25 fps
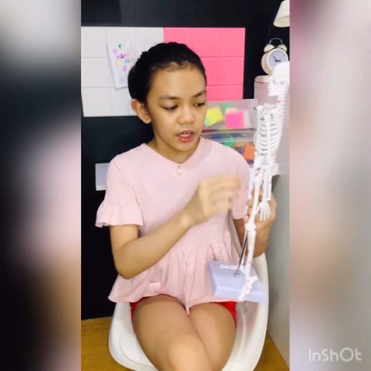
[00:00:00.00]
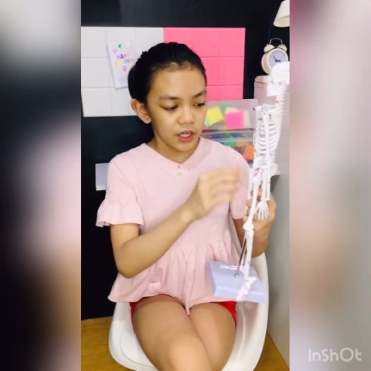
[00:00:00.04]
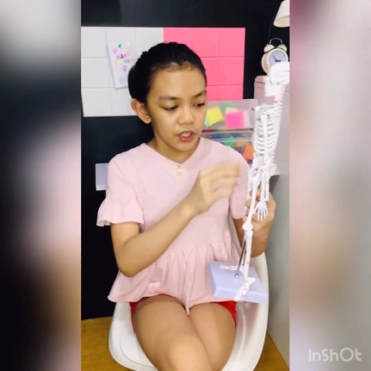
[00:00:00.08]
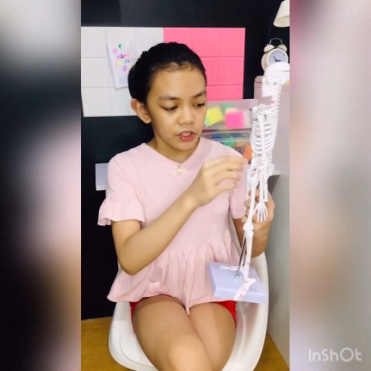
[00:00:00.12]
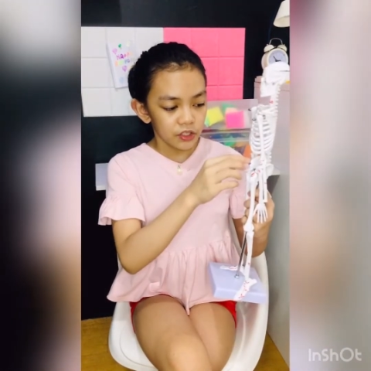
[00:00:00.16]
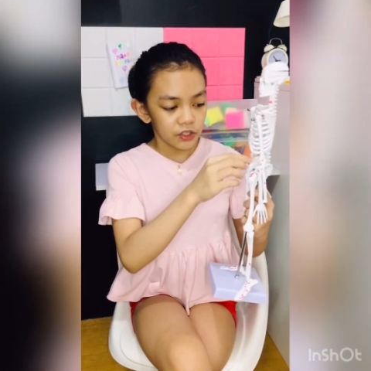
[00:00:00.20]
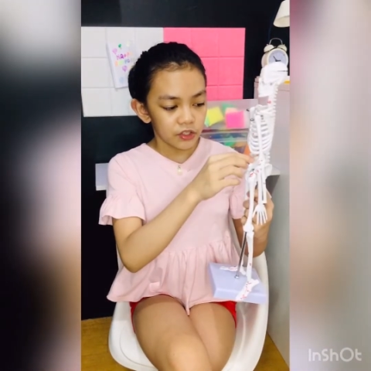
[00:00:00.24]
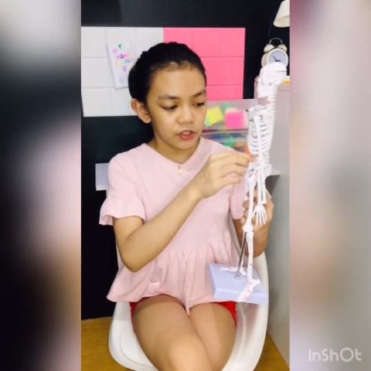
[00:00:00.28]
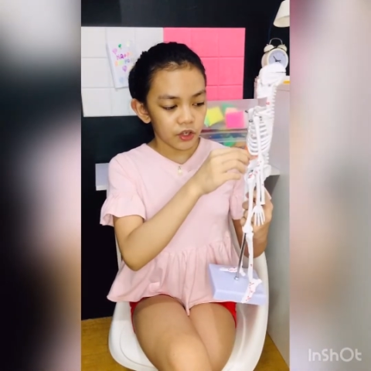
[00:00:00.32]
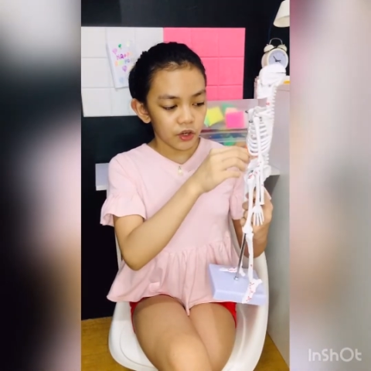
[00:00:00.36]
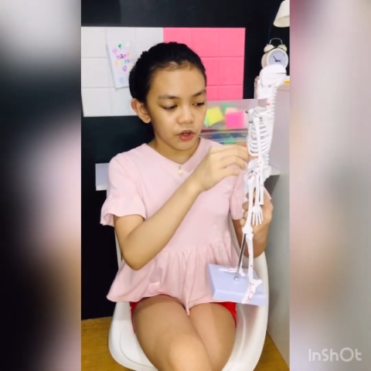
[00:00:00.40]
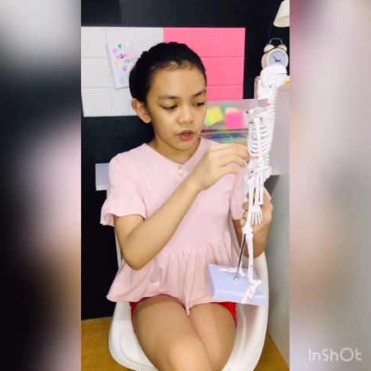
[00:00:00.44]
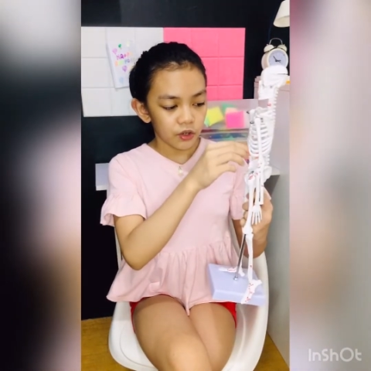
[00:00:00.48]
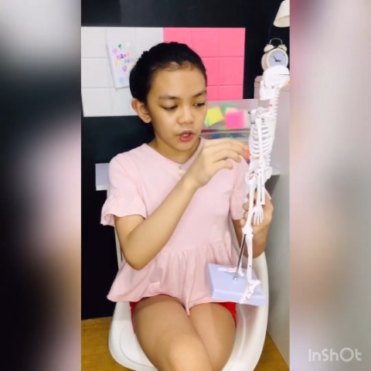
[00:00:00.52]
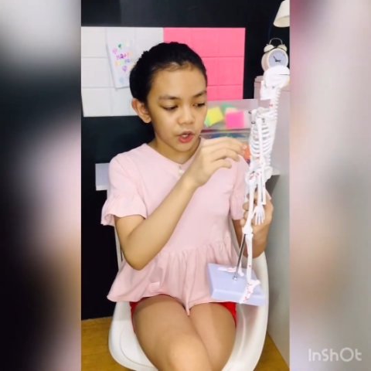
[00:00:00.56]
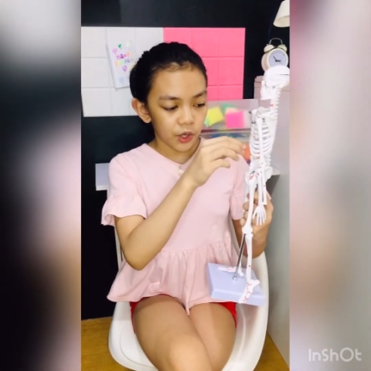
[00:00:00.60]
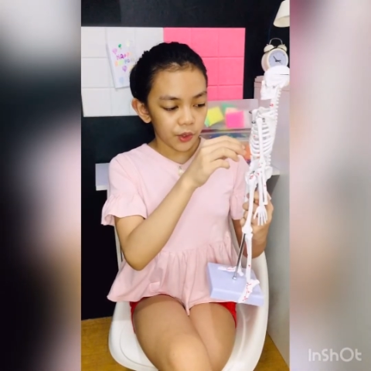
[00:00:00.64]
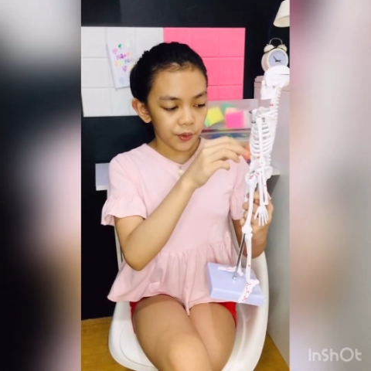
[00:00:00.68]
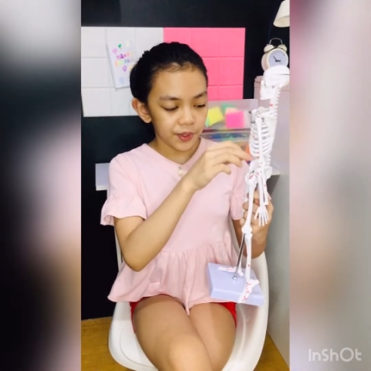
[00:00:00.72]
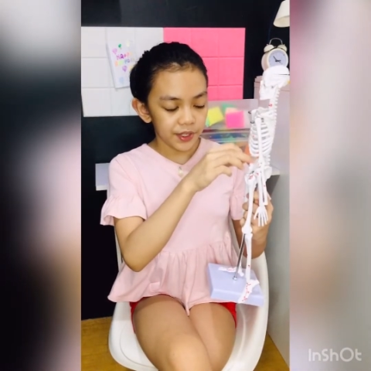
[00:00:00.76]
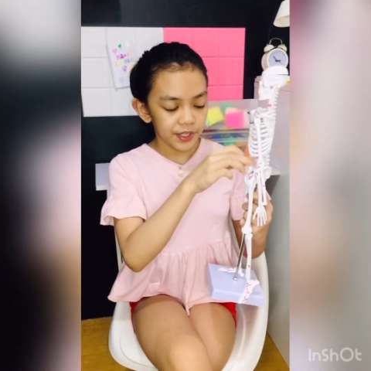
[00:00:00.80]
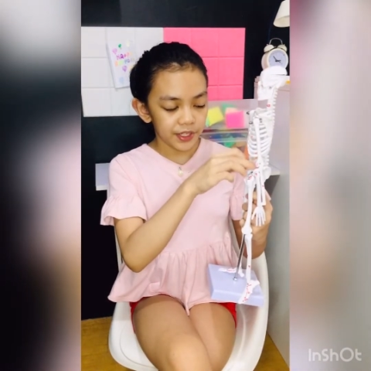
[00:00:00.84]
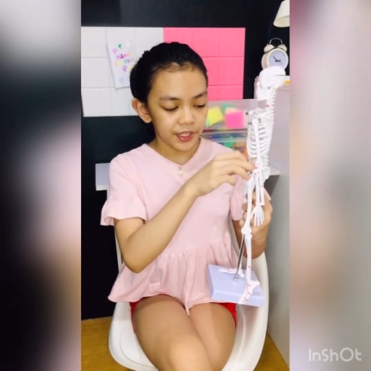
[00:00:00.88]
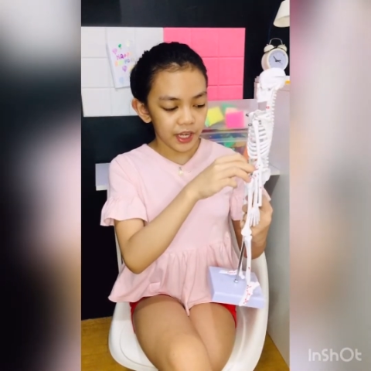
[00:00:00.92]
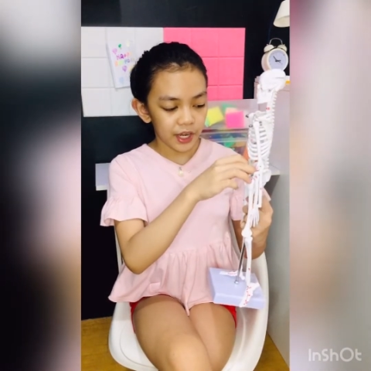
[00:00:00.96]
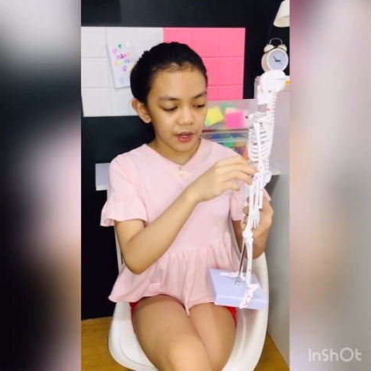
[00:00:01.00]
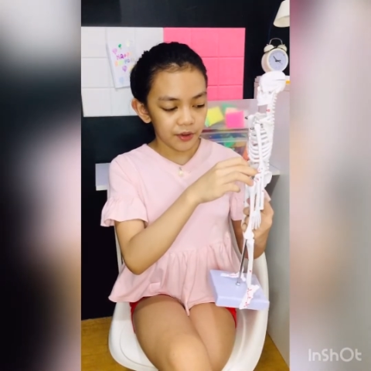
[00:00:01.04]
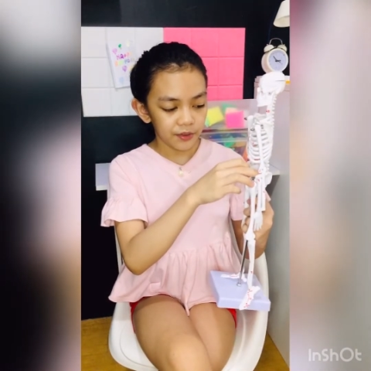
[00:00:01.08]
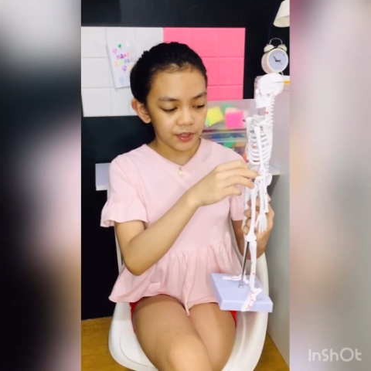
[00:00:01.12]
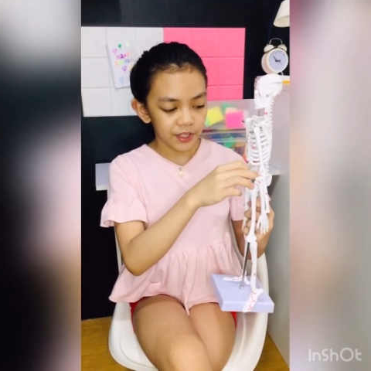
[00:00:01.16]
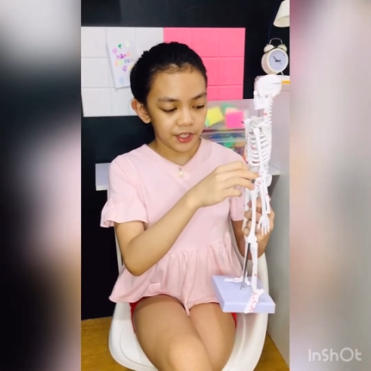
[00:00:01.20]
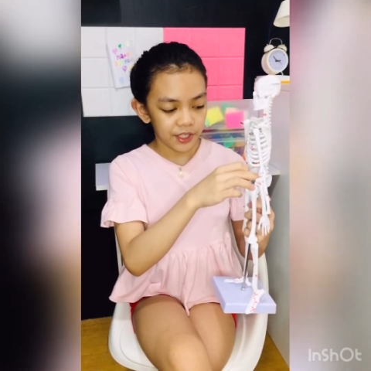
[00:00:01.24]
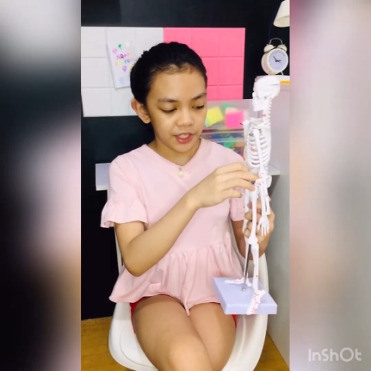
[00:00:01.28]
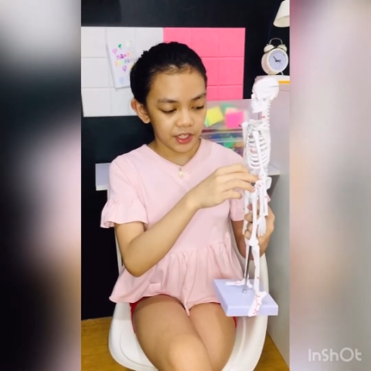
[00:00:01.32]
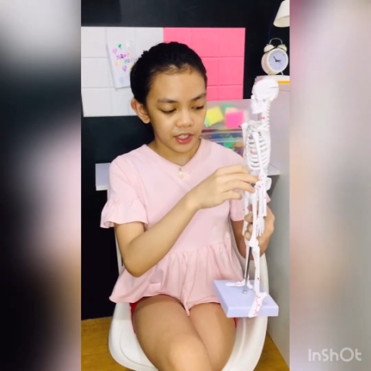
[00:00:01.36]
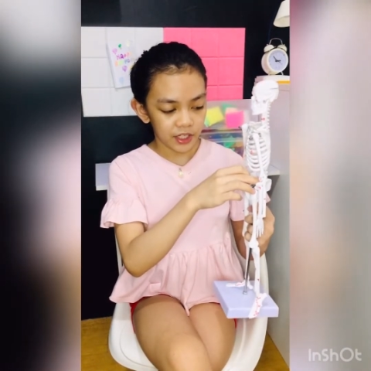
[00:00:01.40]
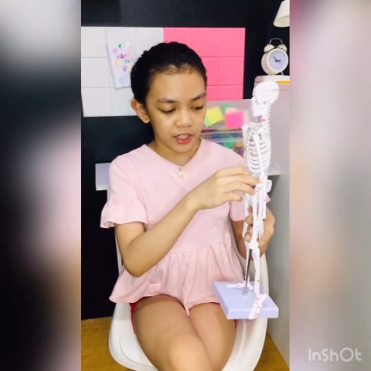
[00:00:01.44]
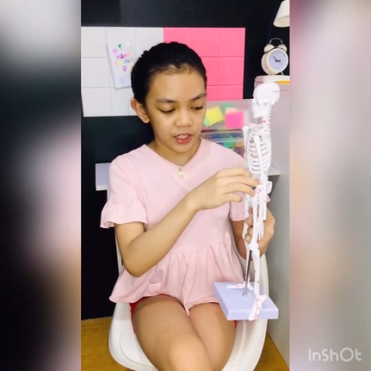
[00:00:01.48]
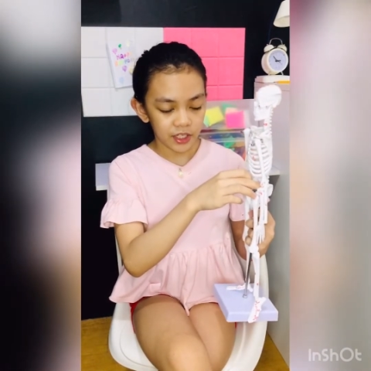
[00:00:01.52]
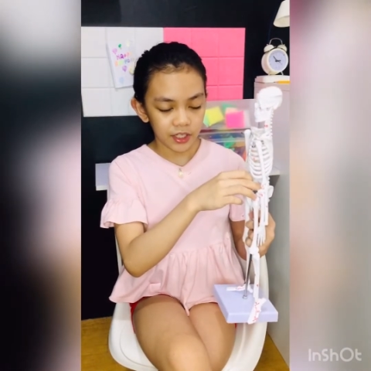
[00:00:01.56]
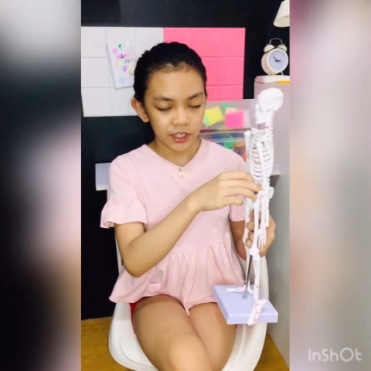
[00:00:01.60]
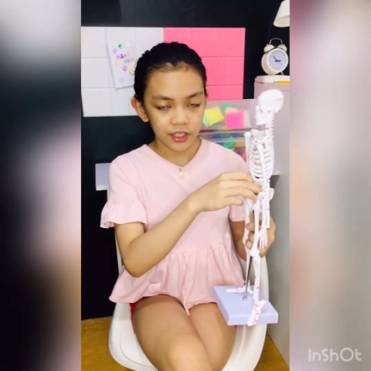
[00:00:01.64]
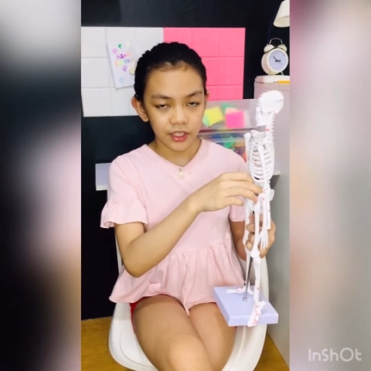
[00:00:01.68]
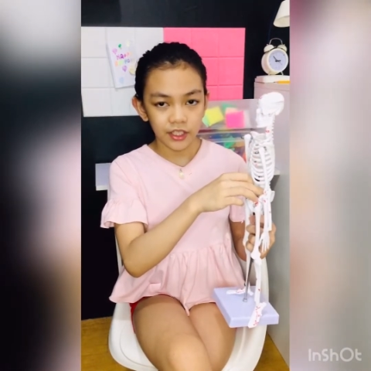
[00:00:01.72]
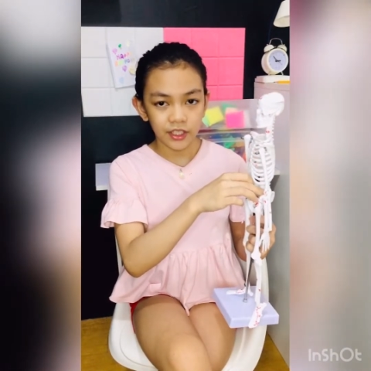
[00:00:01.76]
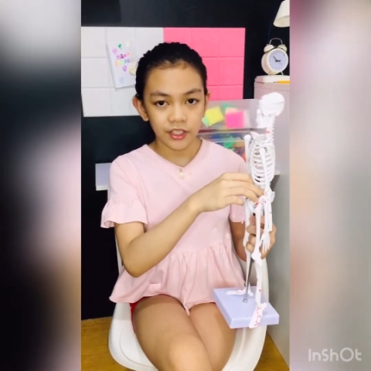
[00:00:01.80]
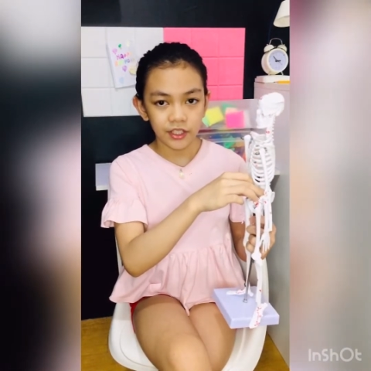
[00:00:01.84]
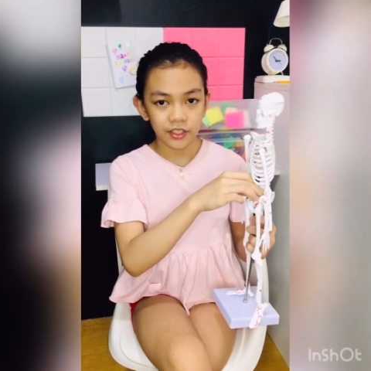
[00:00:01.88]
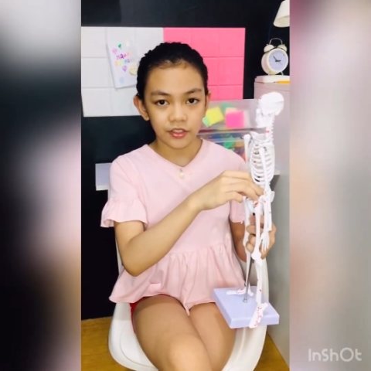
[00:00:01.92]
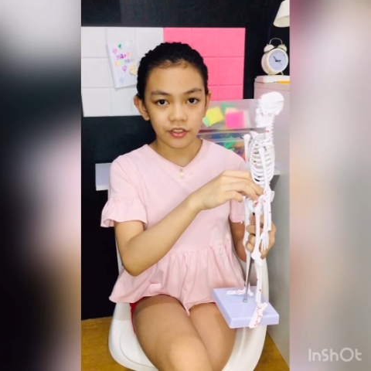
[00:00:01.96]
So going down here
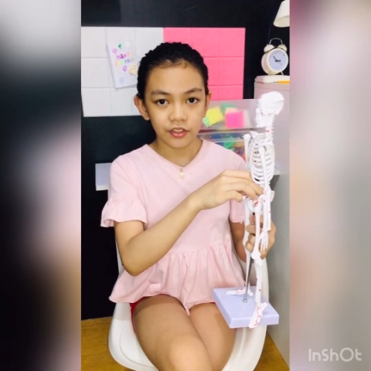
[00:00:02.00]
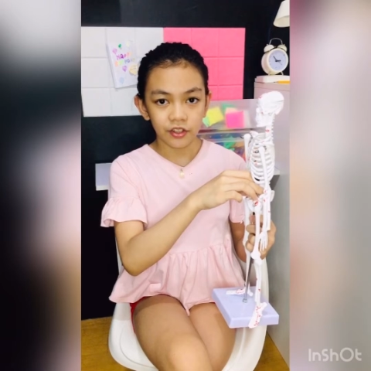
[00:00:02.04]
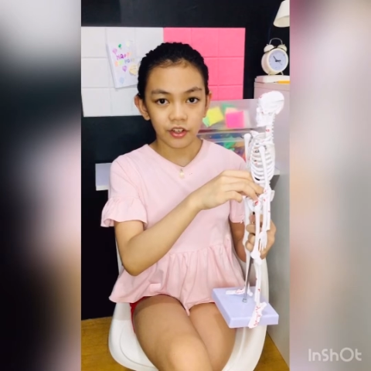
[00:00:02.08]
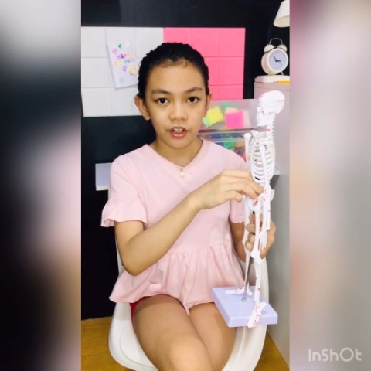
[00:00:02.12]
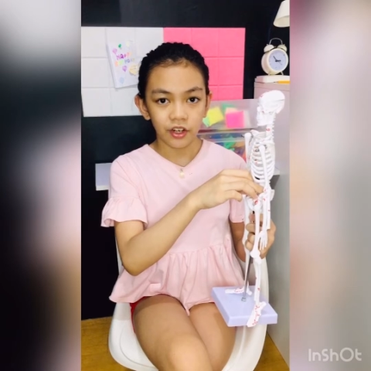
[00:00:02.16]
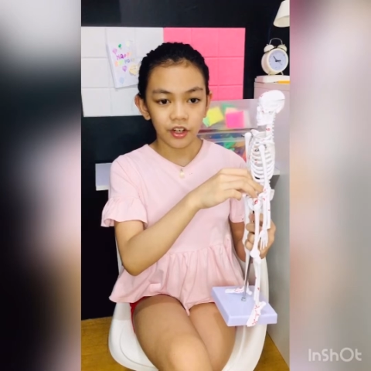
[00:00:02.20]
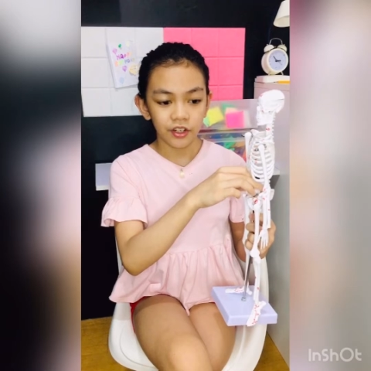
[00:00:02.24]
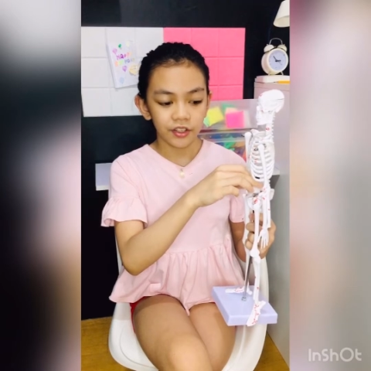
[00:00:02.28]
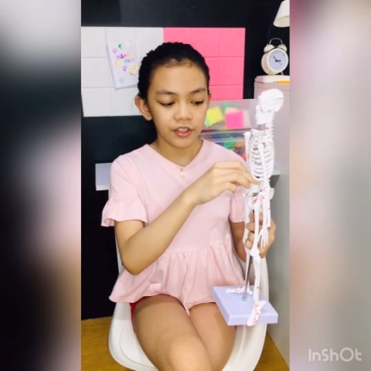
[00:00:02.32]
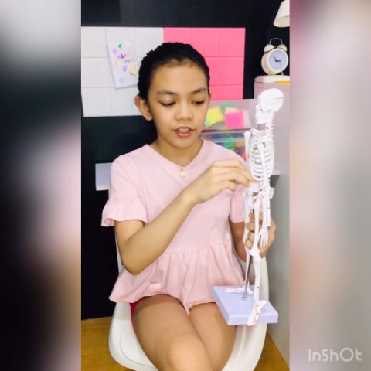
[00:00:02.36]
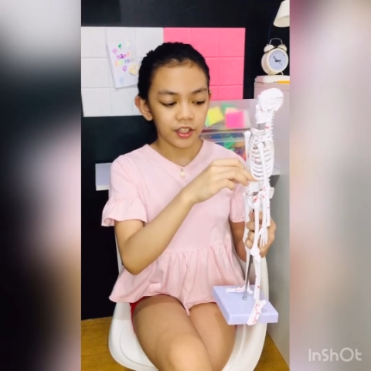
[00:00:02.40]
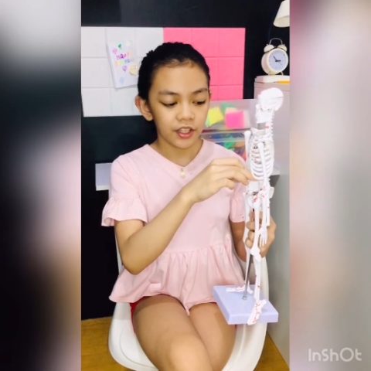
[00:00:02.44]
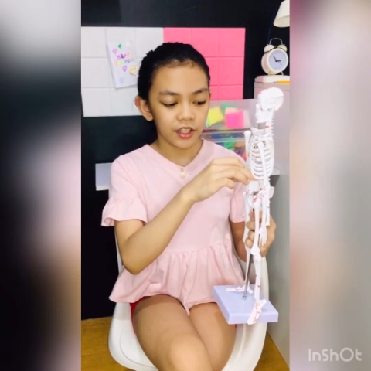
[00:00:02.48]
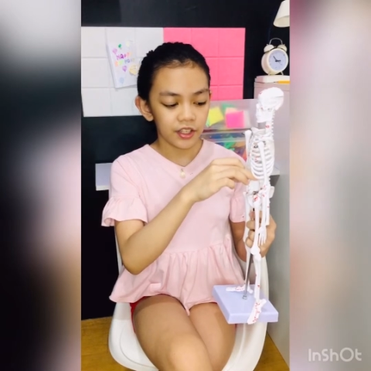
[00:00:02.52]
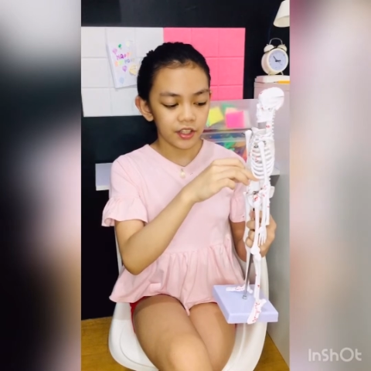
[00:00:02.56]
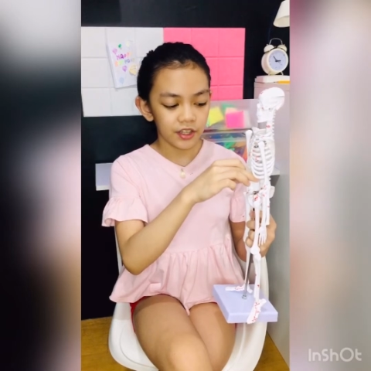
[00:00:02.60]
is called